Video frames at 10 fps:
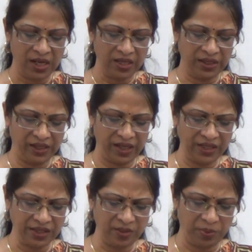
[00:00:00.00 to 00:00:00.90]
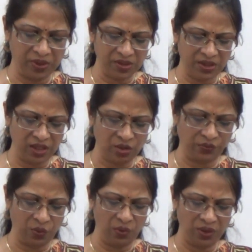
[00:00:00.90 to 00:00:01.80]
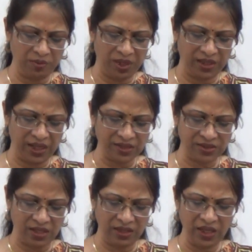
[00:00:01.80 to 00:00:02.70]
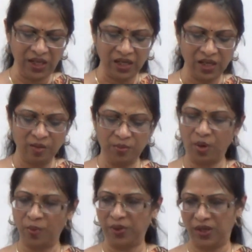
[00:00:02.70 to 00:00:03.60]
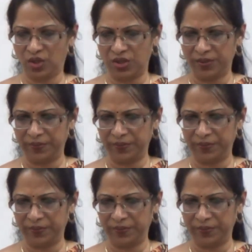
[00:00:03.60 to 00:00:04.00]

the greater the percentage of older male ducks in the population.